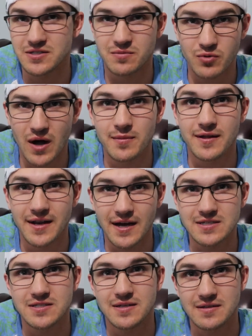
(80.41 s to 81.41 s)
and probably the
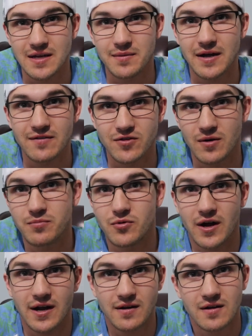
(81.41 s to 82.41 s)
next thing that I'm gonna have to
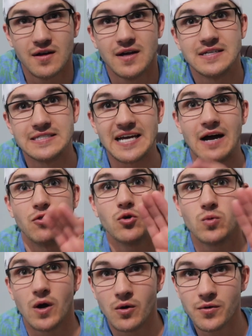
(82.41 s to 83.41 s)
upgrade down the
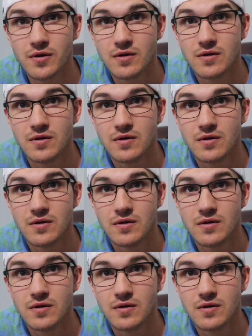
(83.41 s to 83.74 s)
road